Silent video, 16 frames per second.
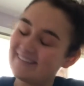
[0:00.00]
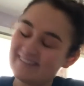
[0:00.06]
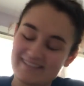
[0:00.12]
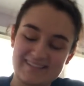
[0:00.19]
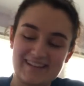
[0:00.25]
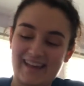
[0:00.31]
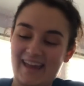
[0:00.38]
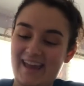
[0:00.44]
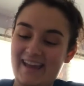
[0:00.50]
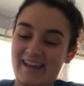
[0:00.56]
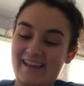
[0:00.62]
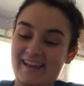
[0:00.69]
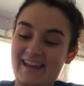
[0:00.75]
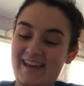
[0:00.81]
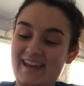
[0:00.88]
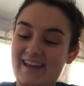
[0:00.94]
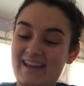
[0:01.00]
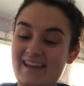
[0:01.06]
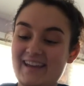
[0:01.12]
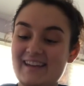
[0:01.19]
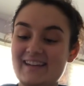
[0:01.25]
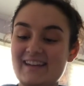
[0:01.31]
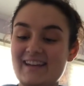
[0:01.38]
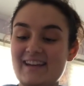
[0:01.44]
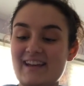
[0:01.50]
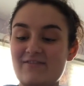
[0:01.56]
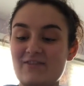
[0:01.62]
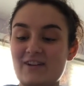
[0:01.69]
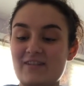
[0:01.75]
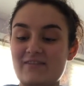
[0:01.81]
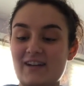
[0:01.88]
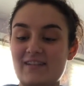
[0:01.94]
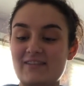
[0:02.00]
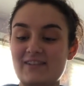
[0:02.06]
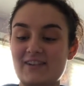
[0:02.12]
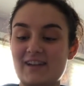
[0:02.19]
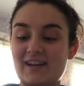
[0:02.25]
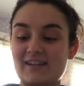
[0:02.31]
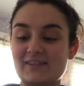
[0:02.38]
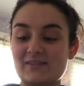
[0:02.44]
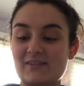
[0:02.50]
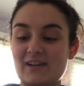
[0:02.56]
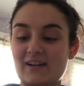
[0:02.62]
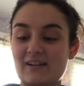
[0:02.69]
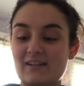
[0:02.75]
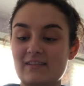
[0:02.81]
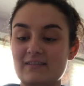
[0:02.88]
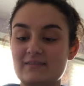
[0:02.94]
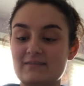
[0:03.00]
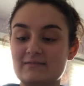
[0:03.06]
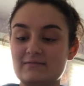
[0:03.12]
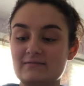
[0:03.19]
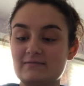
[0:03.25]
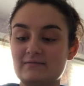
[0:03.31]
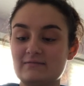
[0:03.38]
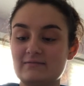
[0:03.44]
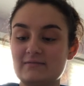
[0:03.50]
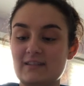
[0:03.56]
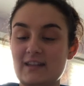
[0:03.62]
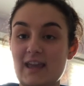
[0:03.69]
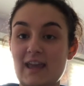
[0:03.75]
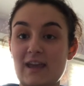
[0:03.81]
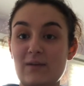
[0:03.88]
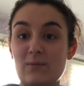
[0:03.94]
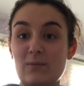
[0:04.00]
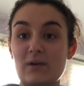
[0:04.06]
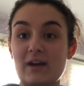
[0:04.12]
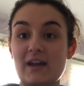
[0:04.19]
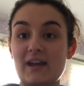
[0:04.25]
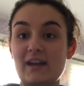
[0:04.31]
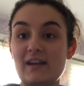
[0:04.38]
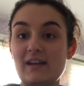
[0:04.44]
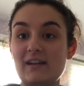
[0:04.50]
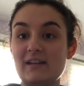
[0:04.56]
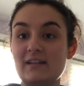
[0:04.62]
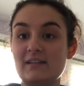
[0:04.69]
Okay, and in at 45-degree angles we go. And we're in.